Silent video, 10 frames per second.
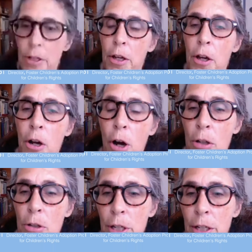I'll
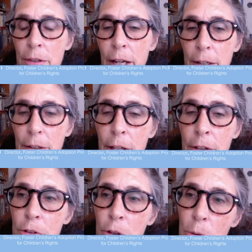look at that. And
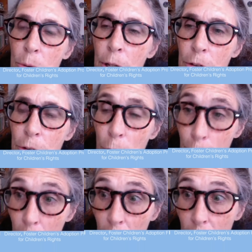so
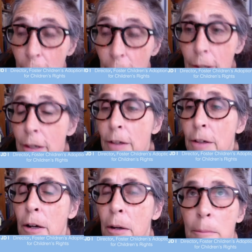far,
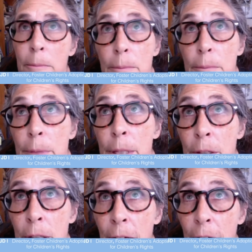in the
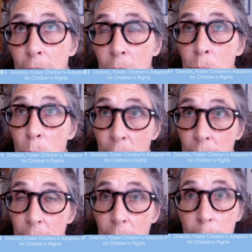last week,
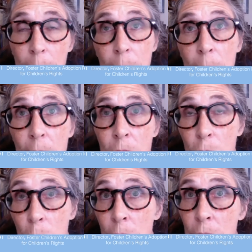2
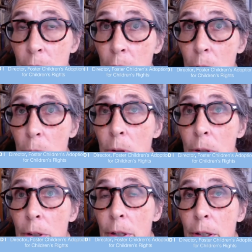weeks ago,
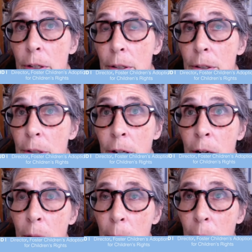
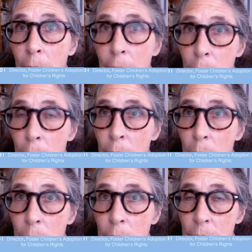I know that
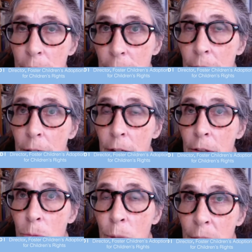
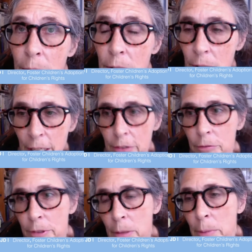we
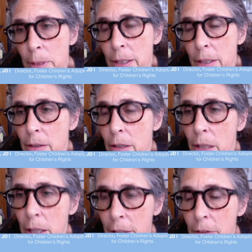collectively, being
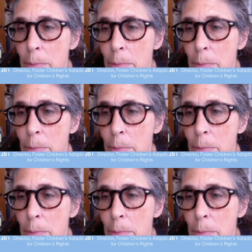Alliance Public